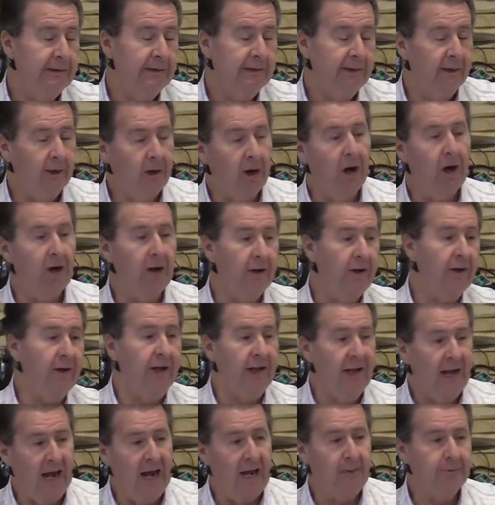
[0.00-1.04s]
God in the
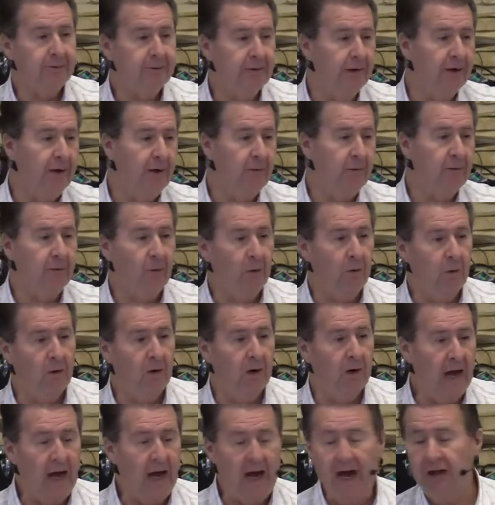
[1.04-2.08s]
gaps, and
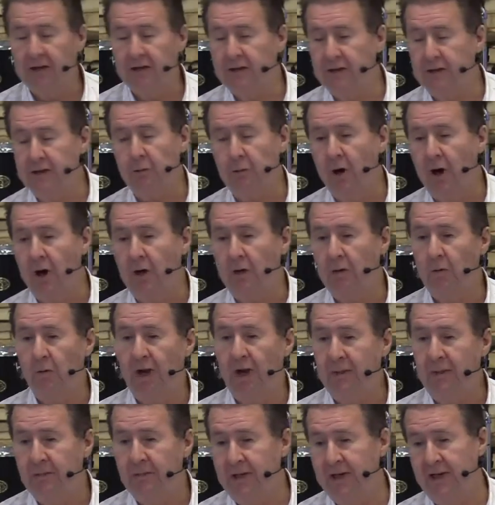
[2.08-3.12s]
therefore I'll just walk
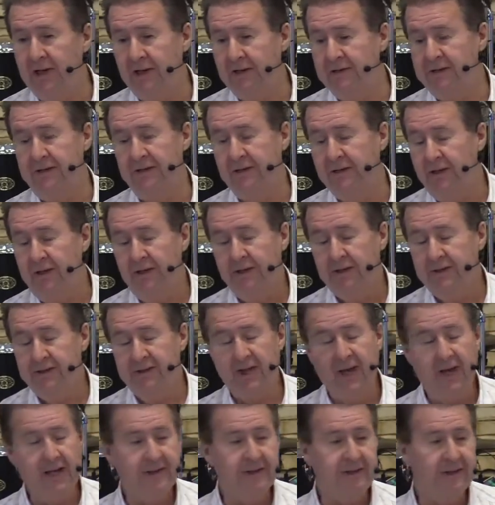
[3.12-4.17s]
away because
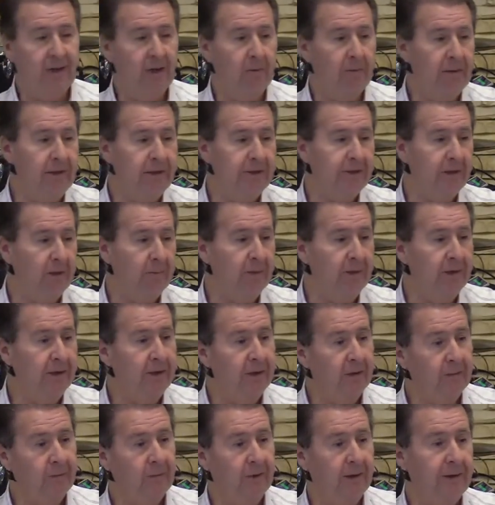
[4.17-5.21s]
science tells me something
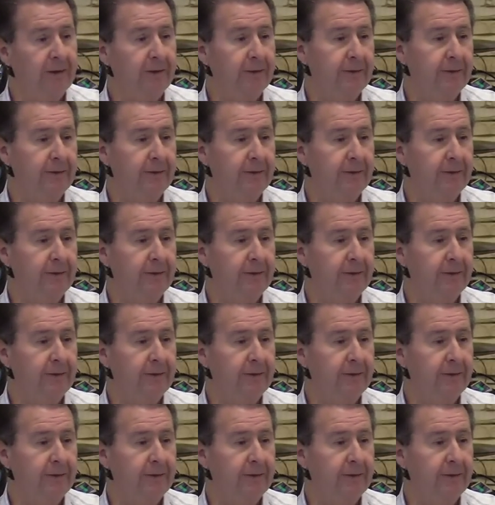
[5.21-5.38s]
different.